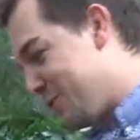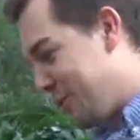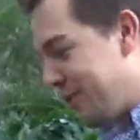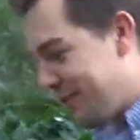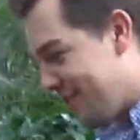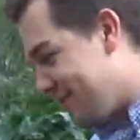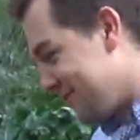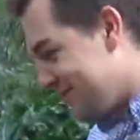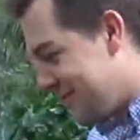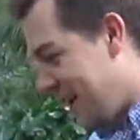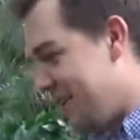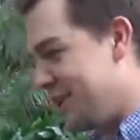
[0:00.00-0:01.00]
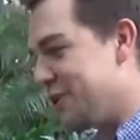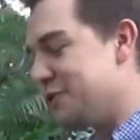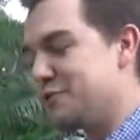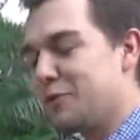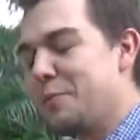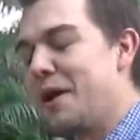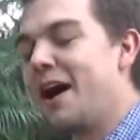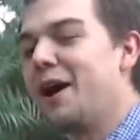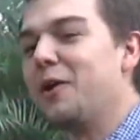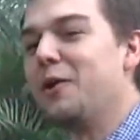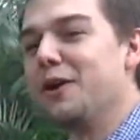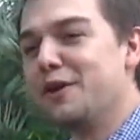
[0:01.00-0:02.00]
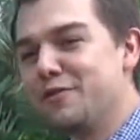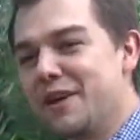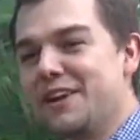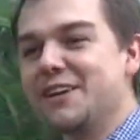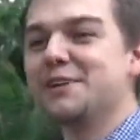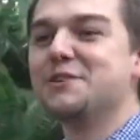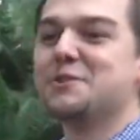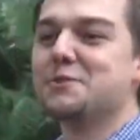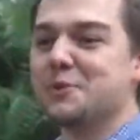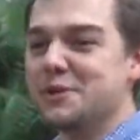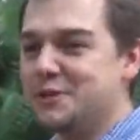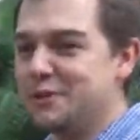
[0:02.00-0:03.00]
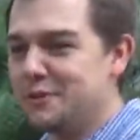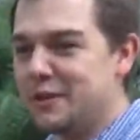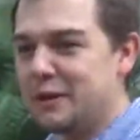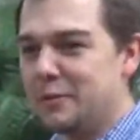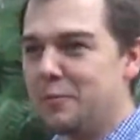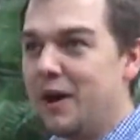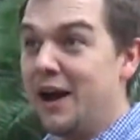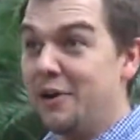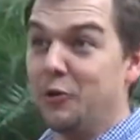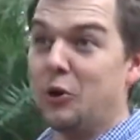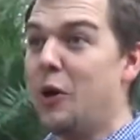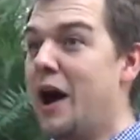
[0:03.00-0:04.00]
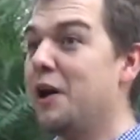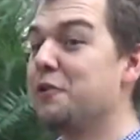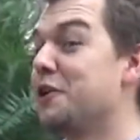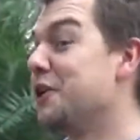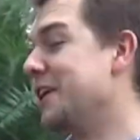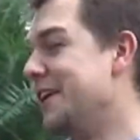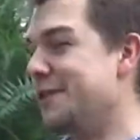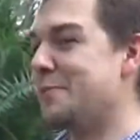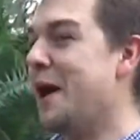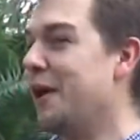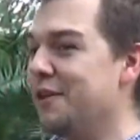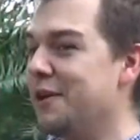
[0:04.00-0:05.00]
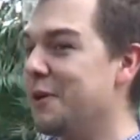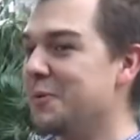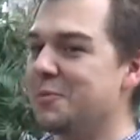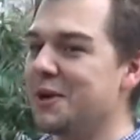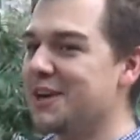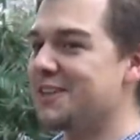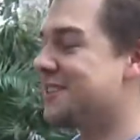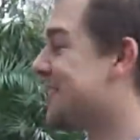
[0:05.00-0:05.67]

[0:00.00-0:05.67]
210 years from now, if they need to retune them, I don't know how they're going to get them out of there because